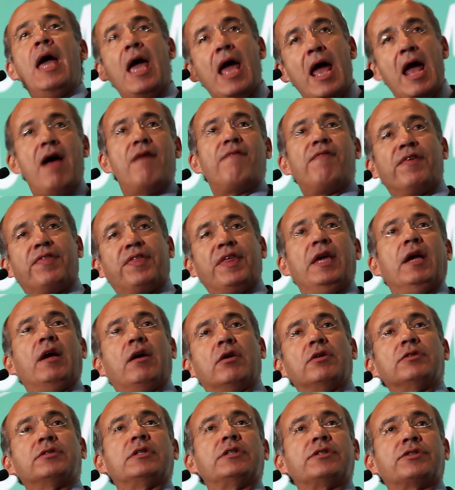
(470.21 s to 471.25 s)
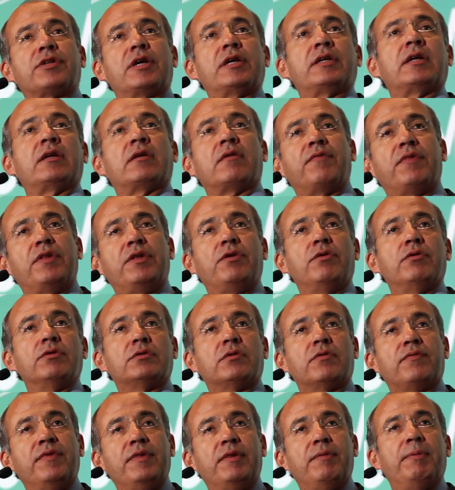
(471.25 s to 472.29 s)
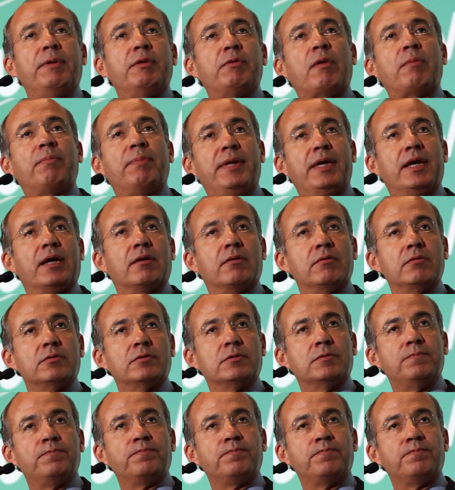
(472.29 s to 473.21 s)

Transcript: everything concentrated on the use of individual vehicles.